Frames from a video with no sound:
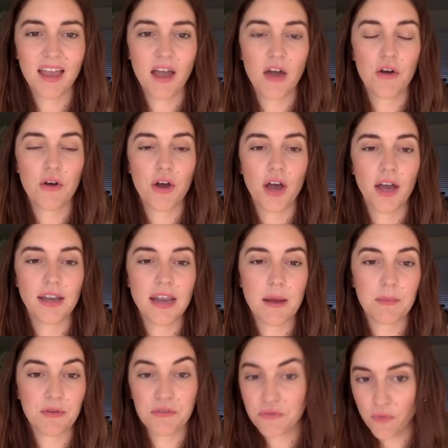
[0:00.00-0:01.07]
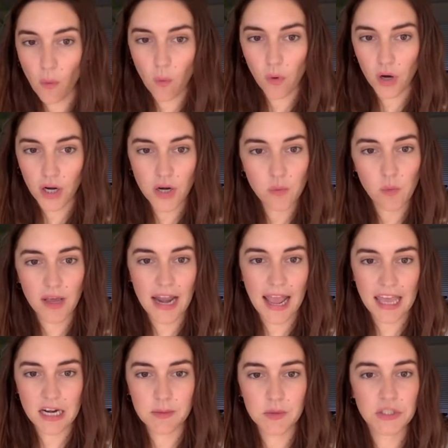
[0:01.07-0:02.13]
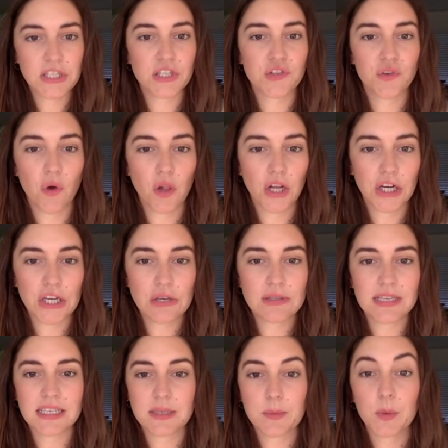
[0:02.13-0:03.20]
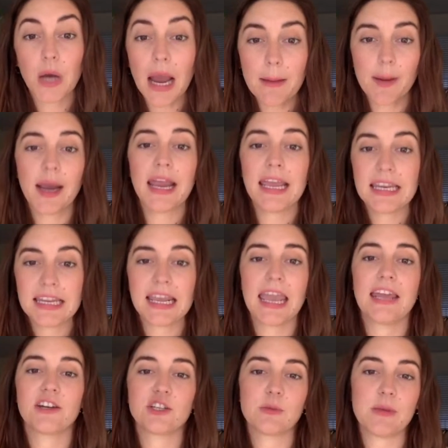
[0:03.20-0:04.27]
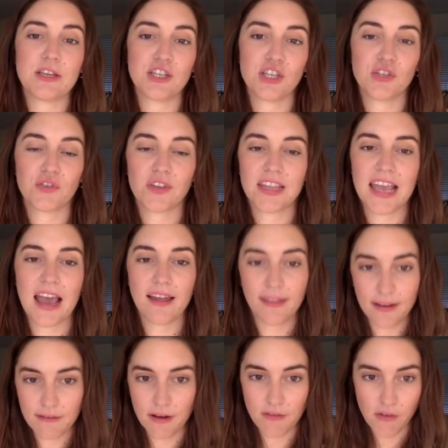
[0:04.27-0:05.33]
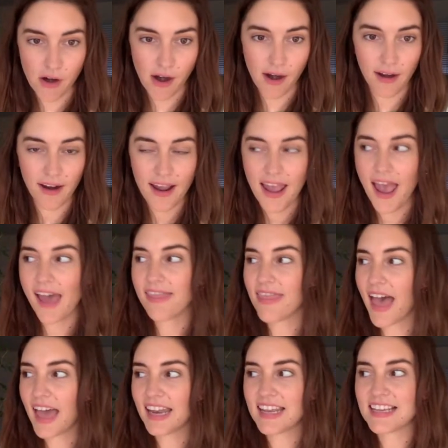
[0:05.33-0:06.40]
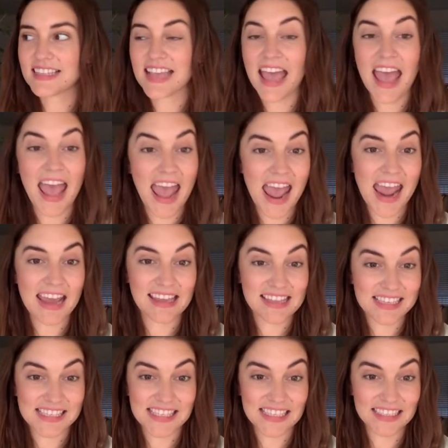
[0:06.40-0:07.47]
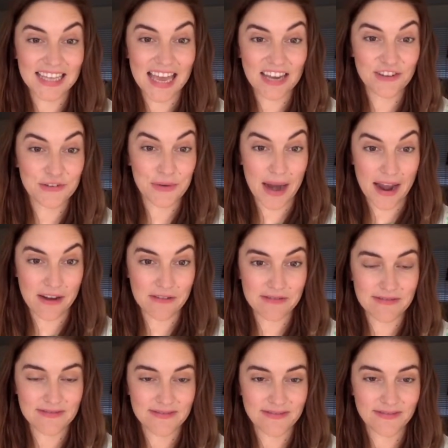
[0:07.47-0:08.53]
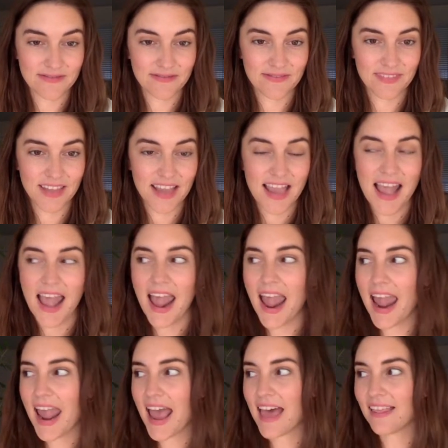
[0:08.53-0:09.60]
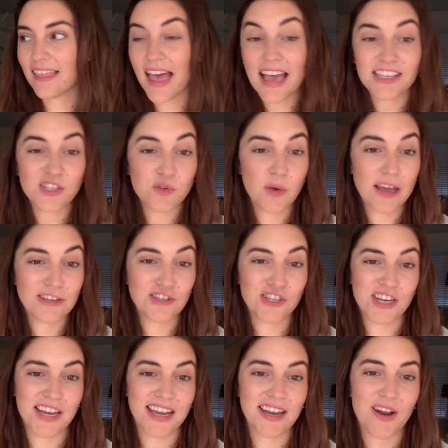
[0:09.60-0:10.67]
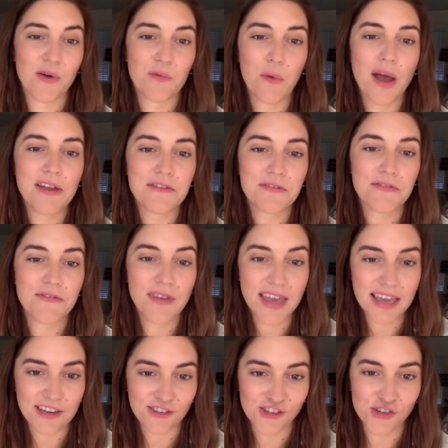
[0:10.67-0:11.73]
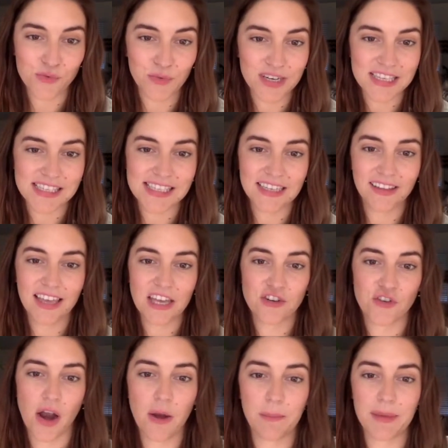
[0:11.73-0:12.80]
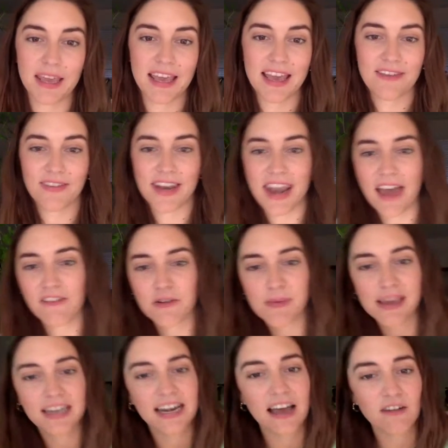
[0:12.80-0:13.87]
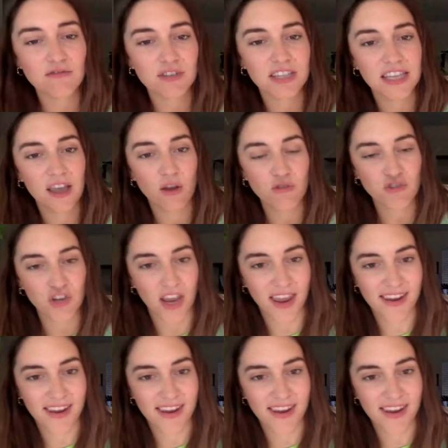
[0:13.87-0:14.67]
Number 4, what animal does Fuller use as a primary indicator species for the LA River? And that is A, the steelhead trout. And last question, what fish would a steelhead trout be if it never made it out to the ocean?